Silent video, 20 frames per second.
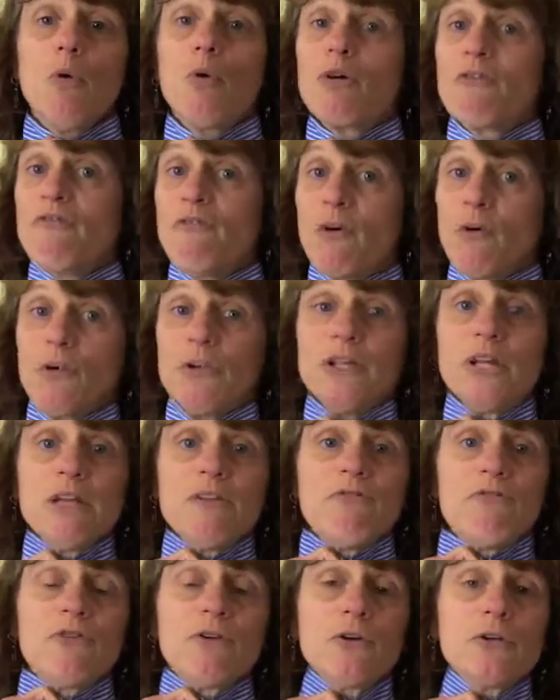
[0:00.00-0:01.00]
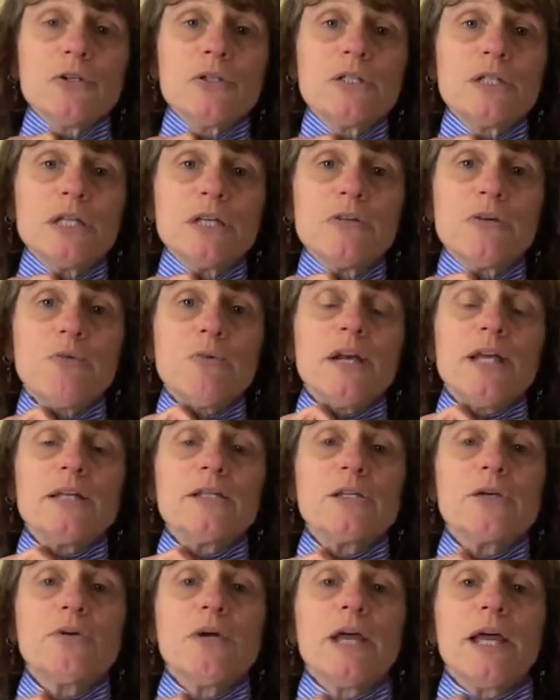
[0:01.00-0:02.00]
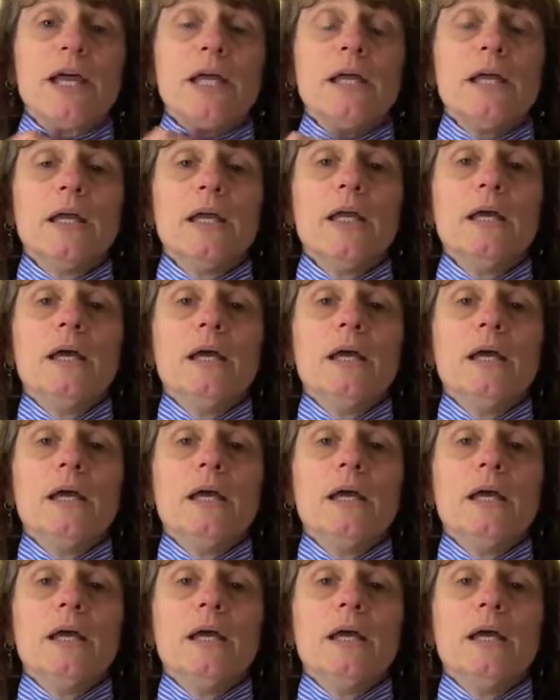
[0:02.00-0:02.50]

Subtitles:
or folding it first, either way is okay.